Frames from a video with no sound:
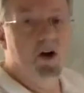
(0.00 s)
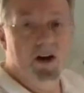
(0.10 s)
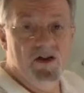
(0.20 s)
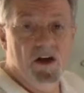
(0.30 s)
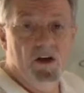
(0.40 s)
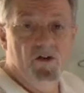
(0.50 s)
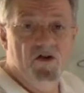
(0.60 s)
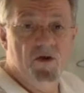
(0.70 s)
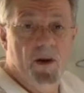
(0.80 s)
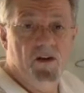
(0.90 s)
turning
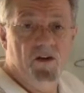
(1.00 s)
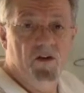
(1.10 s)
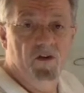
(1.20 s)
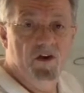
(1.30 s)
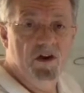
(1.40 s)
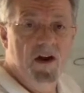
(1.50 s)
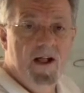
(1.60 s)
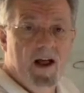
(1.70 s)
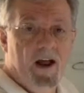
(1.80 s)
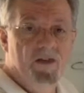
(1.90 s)
signals as you make this decision,
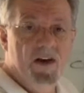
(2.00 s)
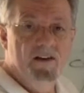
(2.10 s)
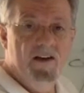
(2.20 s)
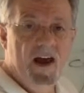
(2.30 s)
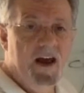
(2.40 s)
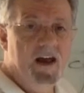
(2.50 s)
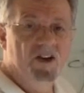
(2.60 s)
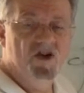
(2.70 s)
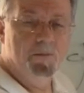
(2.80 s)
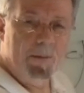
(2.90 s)
and then
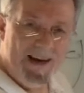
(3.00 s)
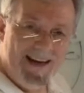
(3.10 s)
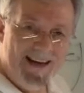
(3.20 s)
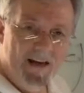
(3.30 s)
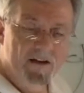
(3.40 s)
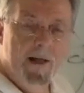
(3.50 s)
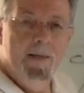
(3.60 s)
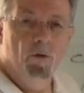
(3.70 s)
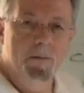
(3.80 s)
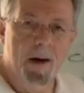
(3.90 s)
today, expedient.
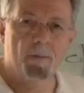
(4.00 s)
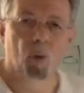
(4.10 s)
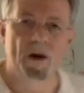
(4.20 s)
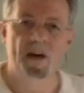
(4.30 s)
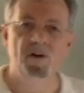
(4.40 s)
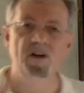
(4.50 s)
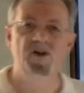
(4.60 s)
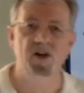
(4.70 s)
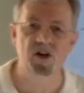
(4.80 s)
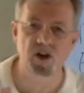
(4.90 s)
Remember, whatever
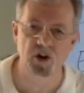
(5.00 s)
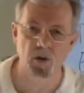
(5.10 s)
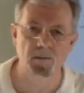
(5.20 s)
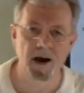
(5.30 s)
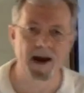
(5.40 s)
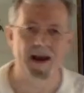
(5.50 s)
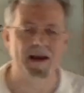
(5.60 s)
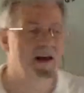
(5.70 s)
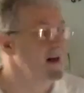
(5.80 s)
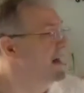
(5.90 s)
decision that you
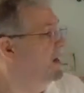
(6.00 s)
make,